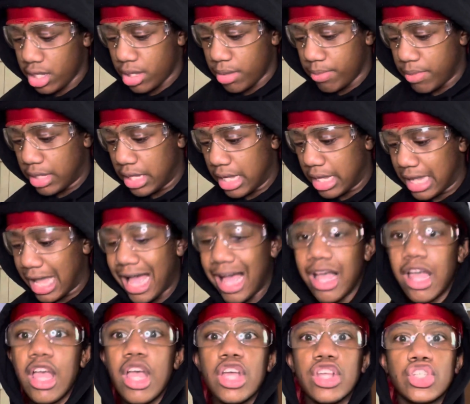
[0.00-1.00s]
But yeah, yeah.
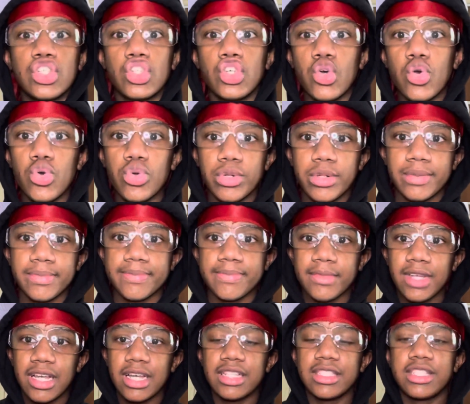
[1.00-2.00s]
Soon,
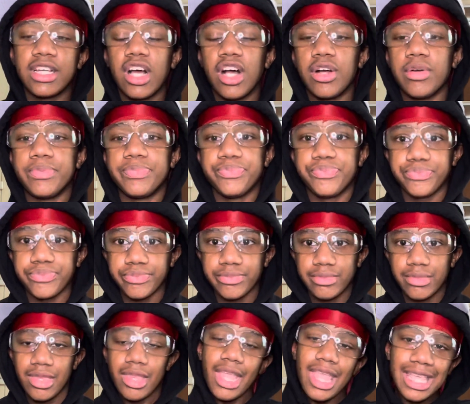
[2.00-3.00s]
cause I
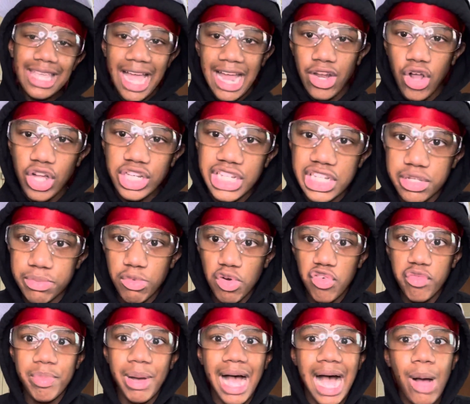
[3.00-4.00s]
know I just
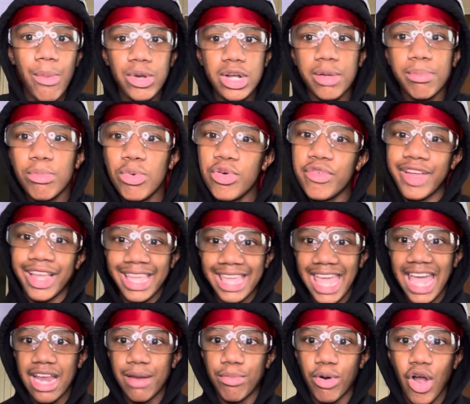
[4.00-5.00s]
moved, but I wanna move
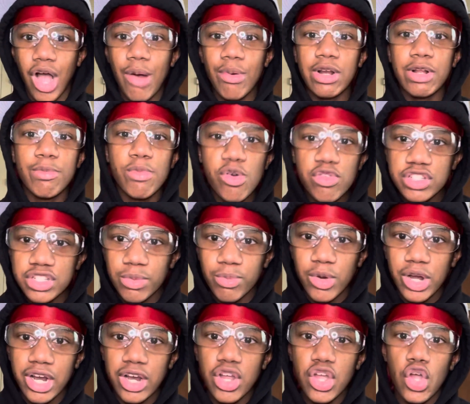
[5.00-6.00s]
again, bro. I wanna move
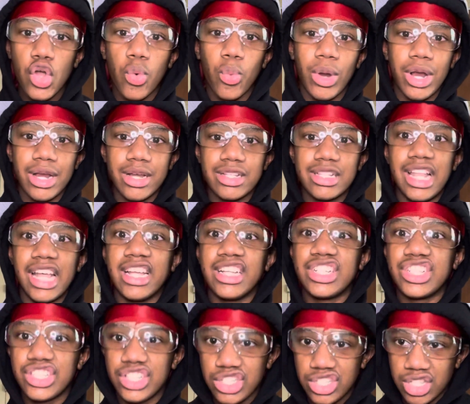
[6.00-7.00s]
somewhere where they
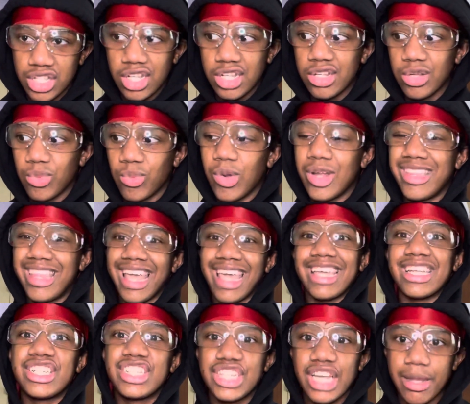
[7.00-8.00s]

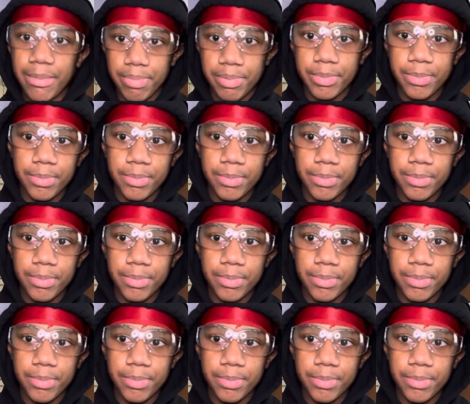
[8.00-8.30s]
can ship